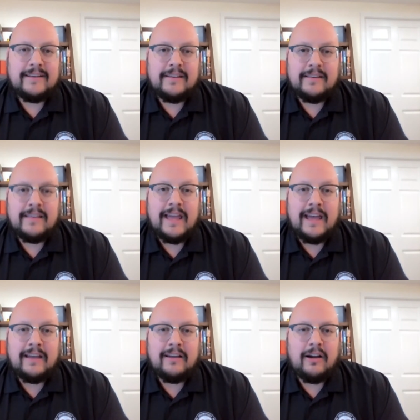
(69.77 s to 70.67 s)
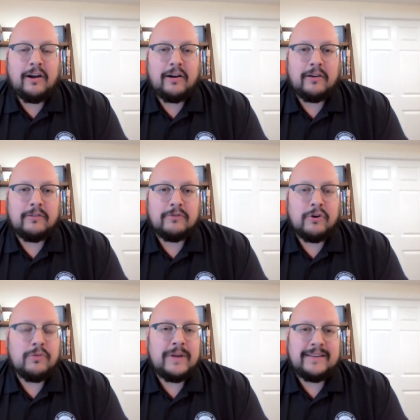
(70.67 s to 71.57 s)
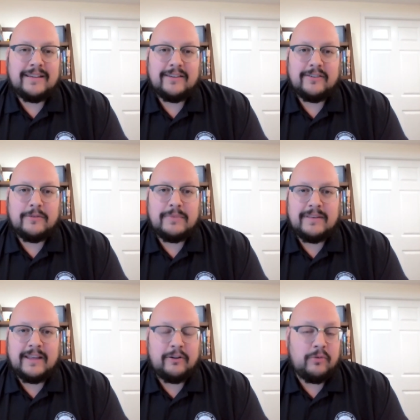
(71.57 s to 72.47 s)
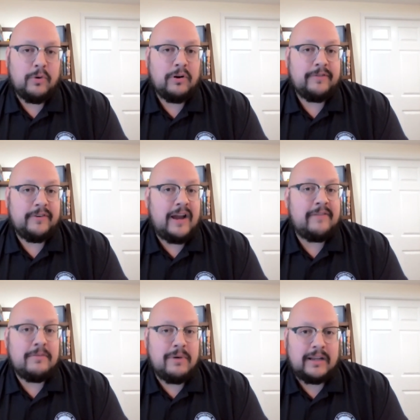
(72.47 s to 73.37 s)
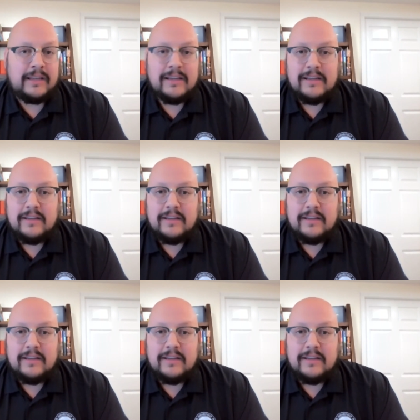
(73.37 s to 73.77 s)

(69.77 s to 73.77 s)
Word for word: is that our roadway system is there to work for everybody.